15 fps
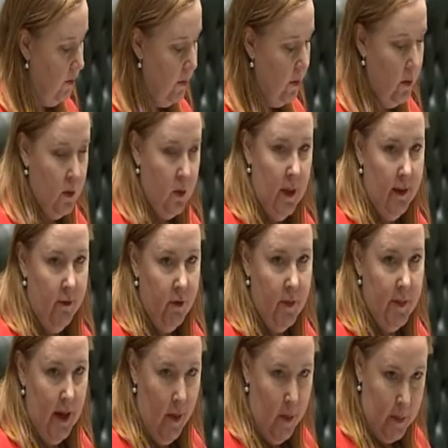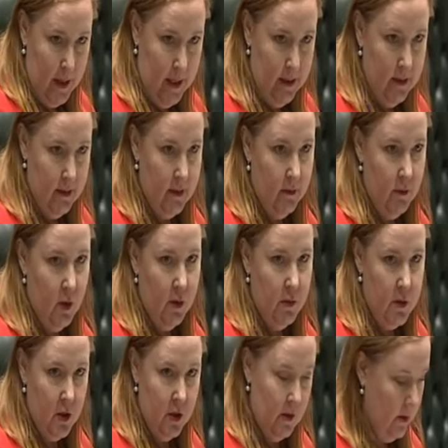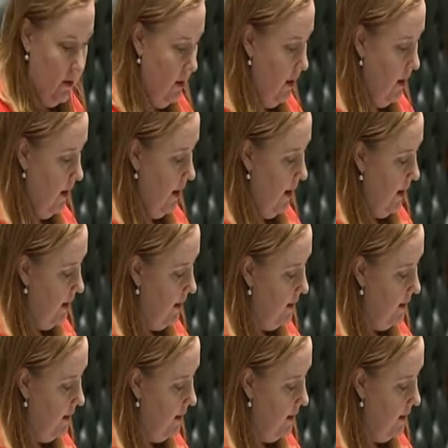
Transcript: Paul Green from the other place, and welcome to you here